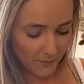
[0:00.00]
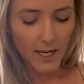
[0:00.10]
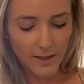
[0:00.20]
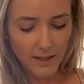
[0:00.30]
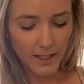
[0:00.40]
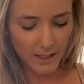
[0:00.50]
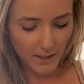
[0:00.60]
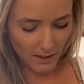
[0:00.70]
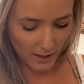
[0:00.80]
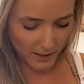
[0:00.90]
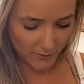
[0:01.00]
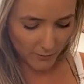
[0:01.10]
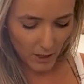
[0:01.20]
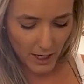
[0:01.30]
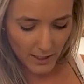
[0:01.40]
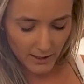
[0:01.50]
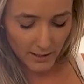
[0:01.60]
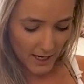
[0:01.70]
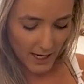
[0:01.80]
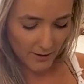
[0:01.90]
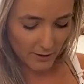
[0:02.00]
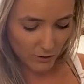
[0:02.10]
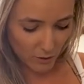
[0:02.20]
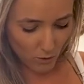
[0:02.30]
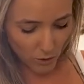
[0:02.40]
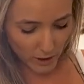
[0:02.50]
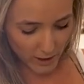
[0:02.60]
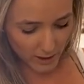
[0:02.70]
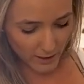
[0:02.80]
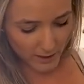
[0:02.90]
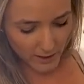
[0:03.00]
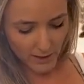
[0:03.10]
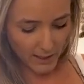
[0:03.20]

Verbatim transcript: And then I divide halves into quarters.